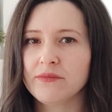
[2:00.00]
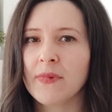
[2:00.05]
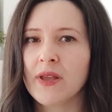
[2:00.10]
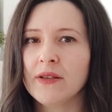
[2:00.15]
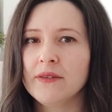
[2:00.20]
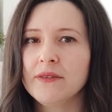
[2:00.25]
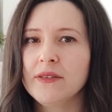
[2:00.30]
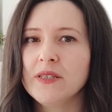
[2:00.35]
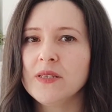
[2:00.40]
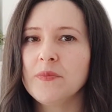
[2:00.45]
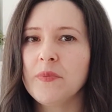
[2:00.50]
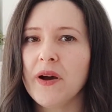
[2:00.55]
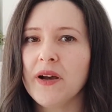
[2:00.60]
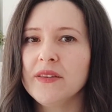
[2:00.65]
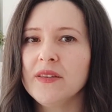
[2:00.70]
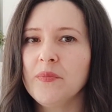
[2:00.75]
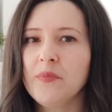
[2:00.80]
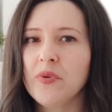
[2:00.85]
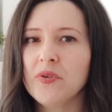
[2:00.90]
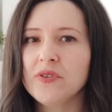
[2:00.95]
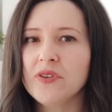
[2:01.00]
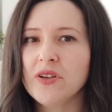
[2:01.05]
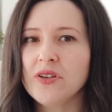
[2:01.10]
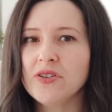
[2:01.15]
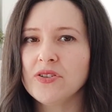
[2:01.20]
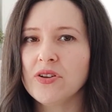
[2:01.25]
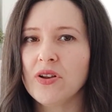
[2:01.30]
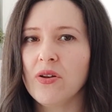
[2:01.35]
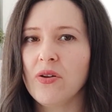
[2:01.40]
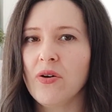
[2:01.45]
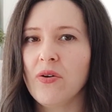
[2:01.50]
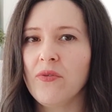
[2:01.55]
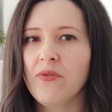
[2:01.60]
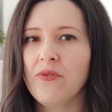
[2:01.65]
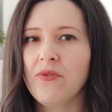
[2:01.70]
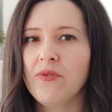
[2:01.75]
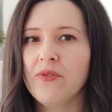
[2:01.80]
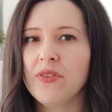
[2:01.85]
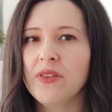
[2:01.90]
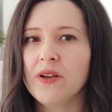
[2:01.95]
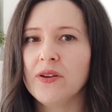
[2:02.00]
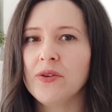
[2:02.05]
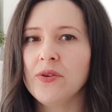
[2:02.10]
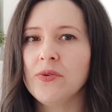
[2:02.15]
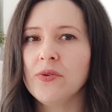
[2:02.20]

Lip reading: Despite the potential of the new